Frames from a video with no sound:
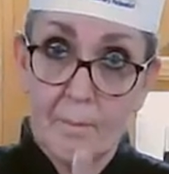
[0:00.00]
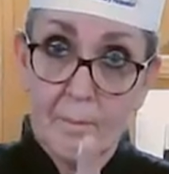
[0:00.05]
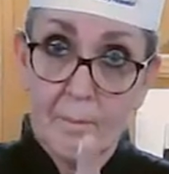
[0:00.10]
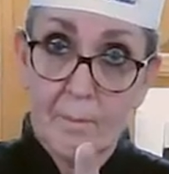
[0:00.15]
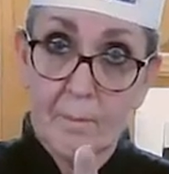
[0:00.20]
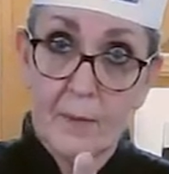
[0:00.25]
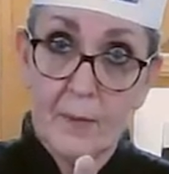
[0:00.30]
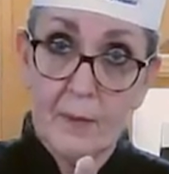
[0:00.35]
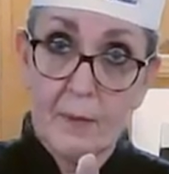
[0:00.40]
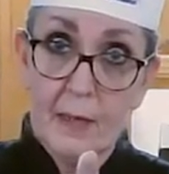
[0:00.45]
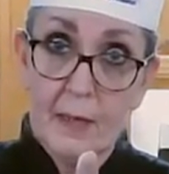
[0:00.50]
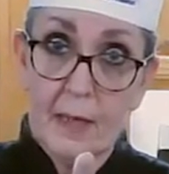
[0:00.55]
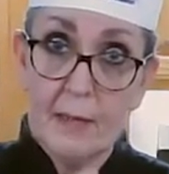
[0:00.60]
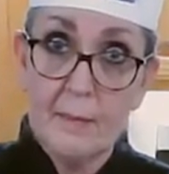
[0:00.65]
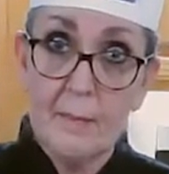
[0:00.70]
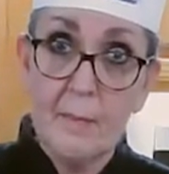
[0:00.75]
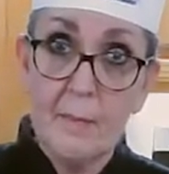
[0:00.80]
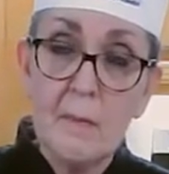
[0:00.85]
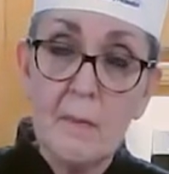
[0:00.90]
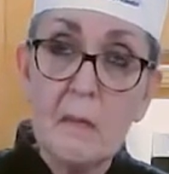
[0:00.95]
okay?
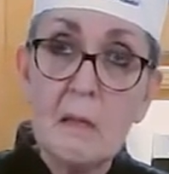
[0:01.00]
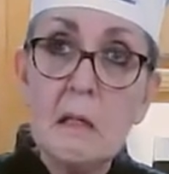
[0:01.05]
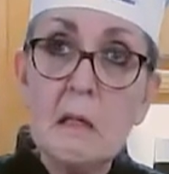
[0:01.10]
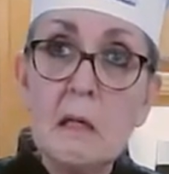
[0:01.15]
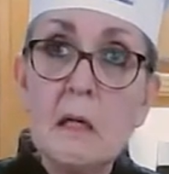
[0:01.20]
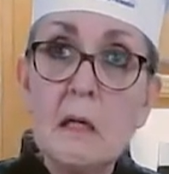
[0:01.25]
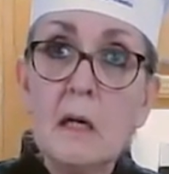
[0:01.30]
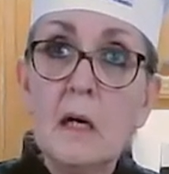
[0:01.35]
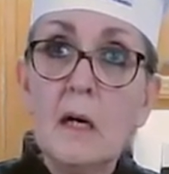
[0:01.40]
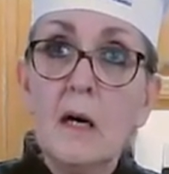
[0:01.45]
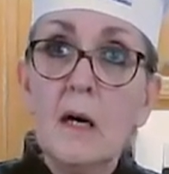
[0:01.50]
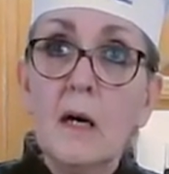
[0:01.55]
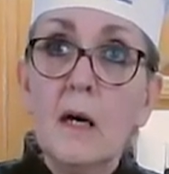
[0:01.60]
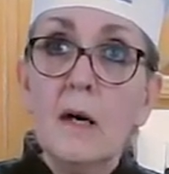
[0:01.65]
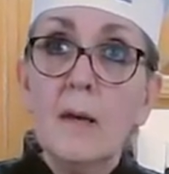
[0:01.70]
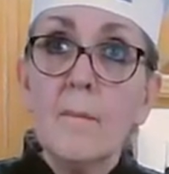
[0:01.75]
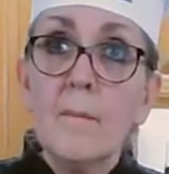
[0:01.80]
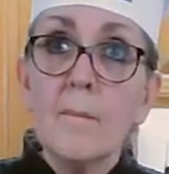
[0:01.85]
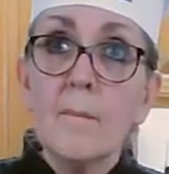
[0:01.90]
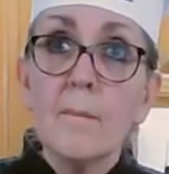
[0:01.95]

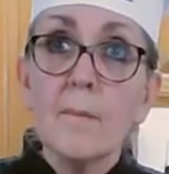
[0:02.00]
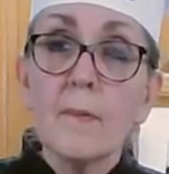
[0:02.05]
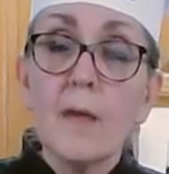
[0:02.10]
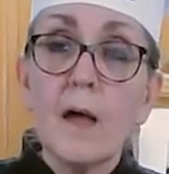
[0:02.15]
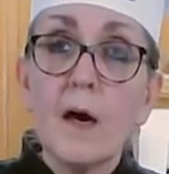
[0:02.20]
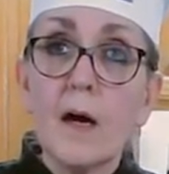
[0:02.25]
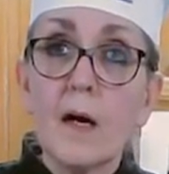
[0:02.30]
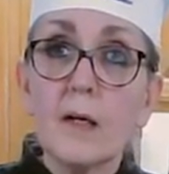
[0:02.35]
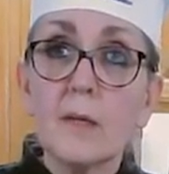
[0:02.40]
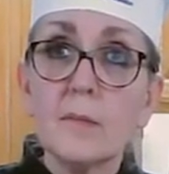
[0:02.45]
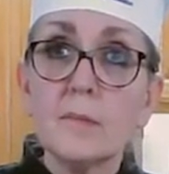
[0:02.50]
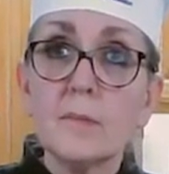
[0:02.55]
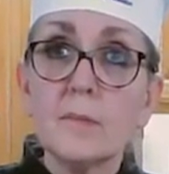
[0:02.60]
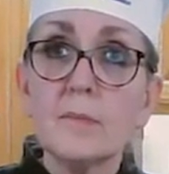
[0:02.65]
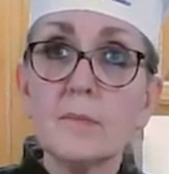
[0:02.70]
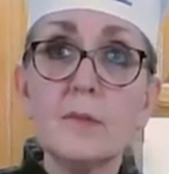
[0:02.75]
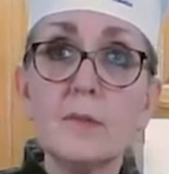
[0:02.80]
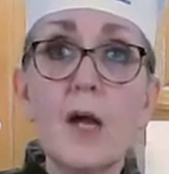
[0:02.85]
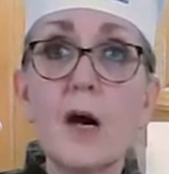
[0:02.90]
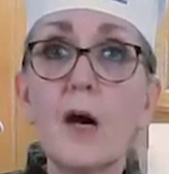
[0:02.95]

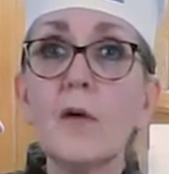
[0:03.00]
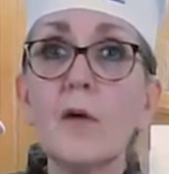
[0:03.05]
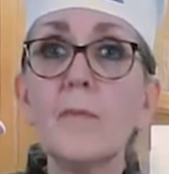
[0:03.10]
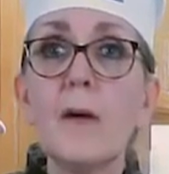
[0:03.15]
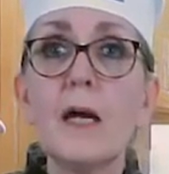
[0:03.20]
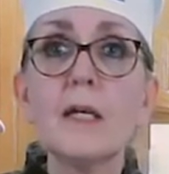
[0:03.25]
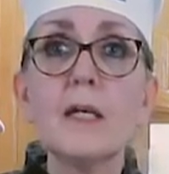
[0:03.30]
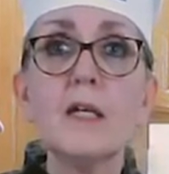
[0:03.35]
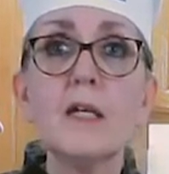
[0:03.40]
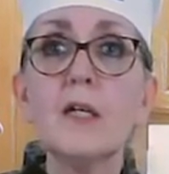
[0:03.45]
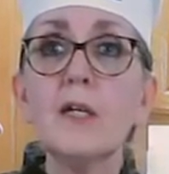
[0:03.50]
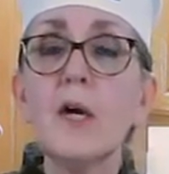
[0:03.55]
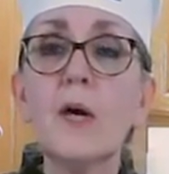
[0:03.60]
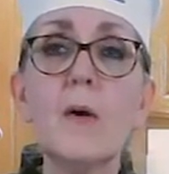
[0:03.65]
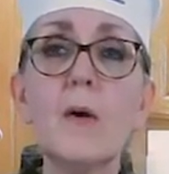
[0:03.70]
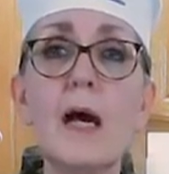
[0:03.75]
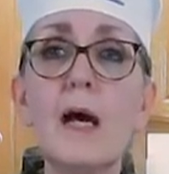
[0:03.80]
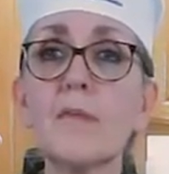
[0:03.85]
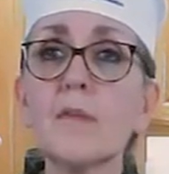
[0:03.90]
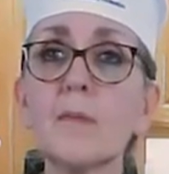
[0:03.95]
No, Peggy, you don't
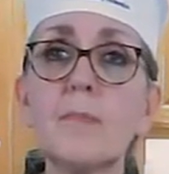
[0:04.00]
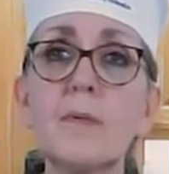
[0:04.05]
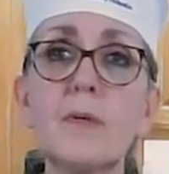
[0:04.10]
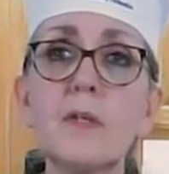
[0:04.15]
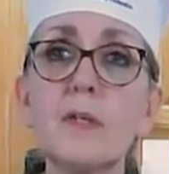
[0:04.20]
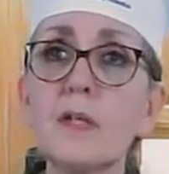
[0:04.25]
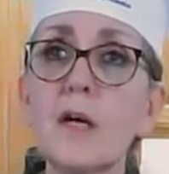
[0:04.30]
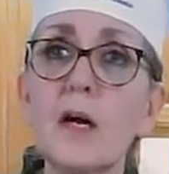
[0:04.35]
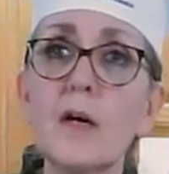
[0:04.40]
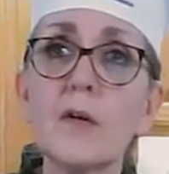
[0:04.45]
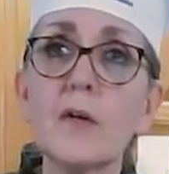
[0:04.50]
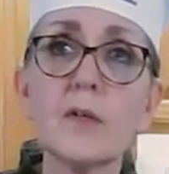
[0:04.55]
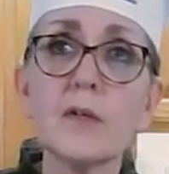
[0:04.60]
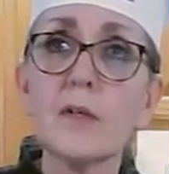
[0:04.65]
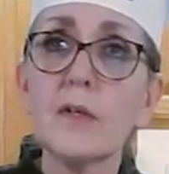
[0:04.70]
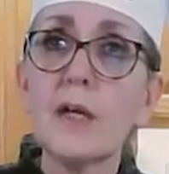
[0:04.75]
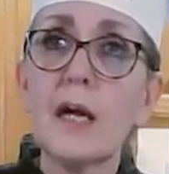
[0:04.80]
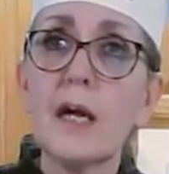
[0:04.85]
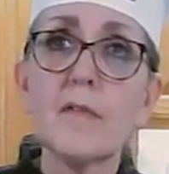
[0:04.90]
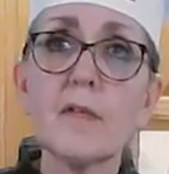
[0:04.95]
have to put yogurt or
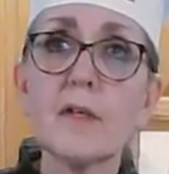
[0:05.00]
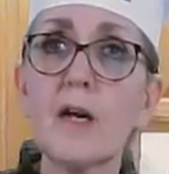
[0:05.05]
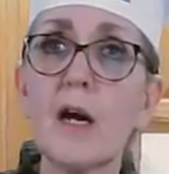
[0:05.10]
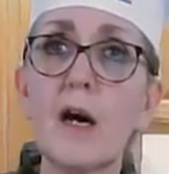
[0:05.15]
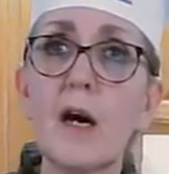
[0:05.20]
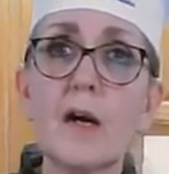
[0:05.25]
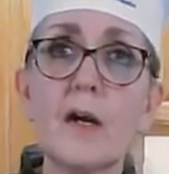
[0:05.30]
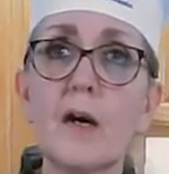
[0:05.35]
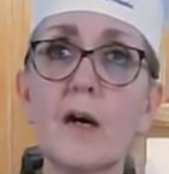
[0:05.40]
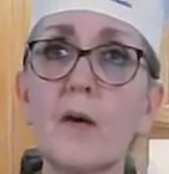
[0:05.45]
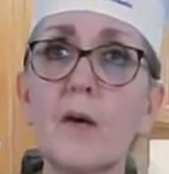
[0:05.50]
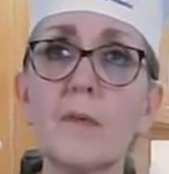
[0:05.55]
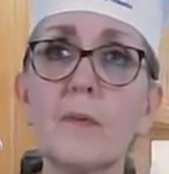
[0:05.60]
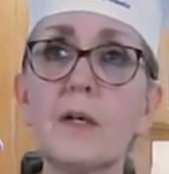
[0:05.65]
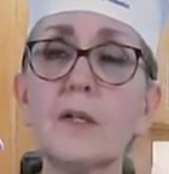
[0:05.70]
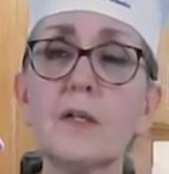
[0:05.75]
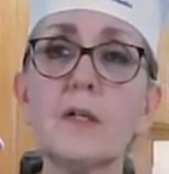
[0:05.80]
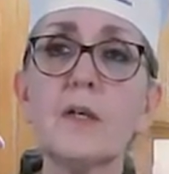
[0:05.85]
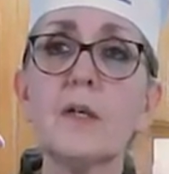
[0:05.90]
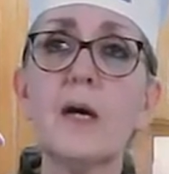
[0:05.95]
avocado on there.
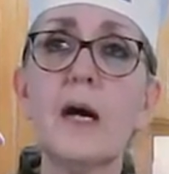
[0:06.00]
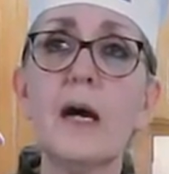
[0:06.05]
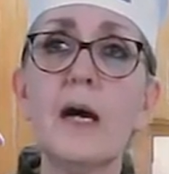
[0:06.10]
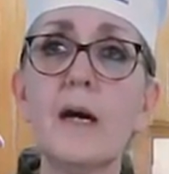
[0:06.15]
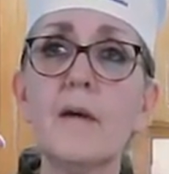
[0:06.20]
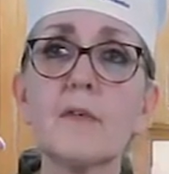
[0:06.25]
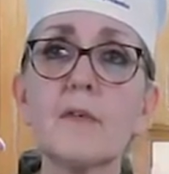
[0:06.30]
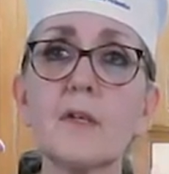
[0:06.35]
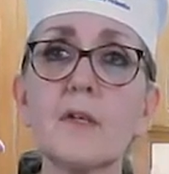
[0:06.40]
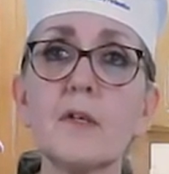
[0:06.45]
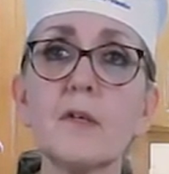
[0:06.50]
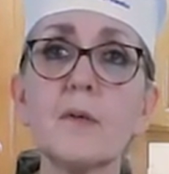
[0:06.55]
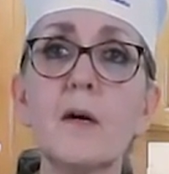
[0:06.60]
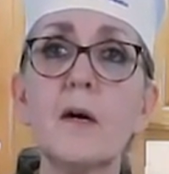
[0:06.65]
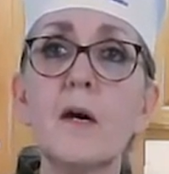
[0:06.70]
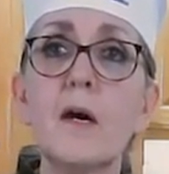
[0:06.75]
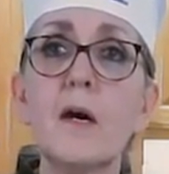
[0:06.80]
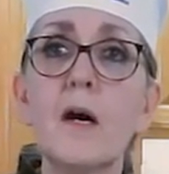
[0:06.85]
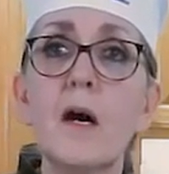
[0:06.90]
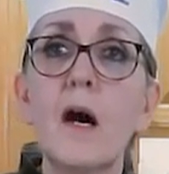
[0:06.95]
You don't have to.
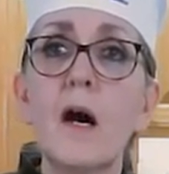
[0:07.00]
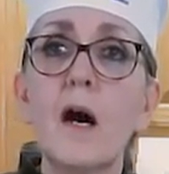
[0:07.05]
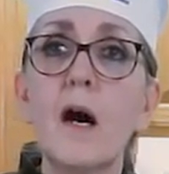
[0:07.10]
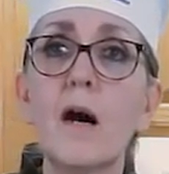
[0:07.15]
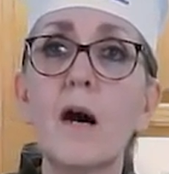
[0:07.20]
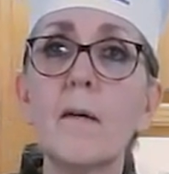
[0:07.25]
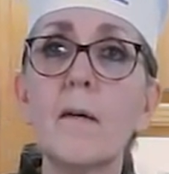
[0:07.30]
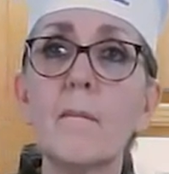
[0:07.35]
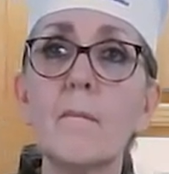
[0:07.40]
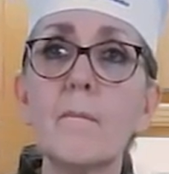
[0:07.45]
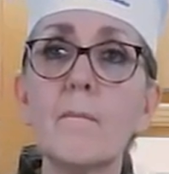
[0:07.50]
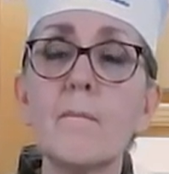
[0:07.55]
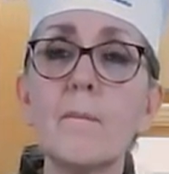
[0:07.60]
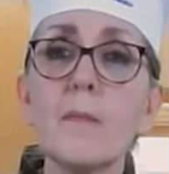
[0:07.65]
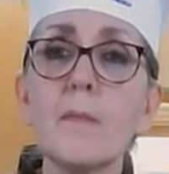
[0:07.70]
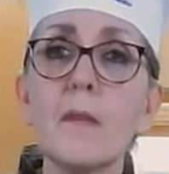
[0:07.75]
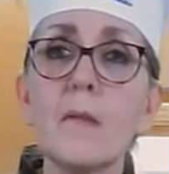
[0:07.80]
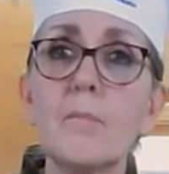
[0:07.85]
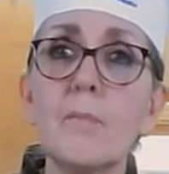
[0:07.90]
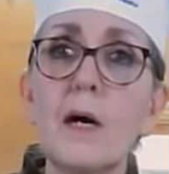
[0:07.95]

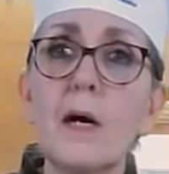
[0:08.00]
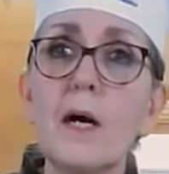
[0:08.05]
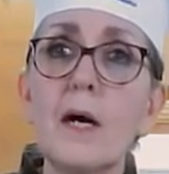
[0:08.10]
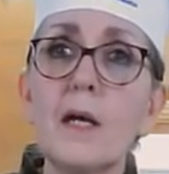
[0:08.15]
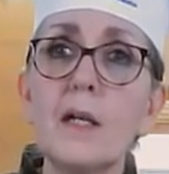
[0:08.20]
But